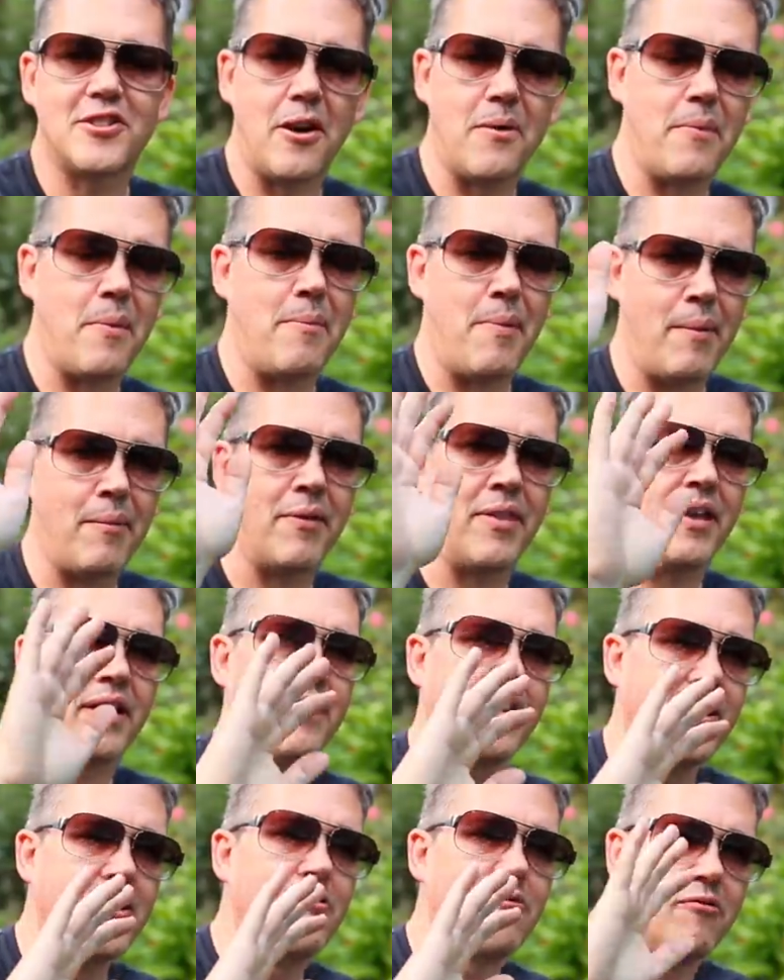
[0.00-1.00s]
type of people that
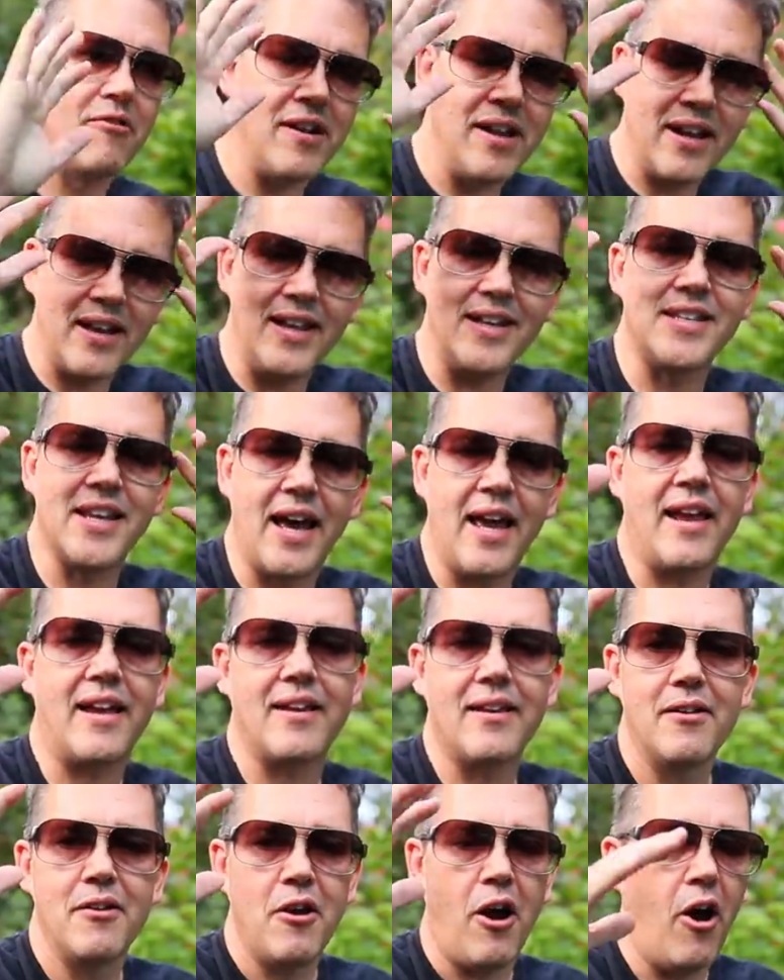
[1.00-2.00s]
really take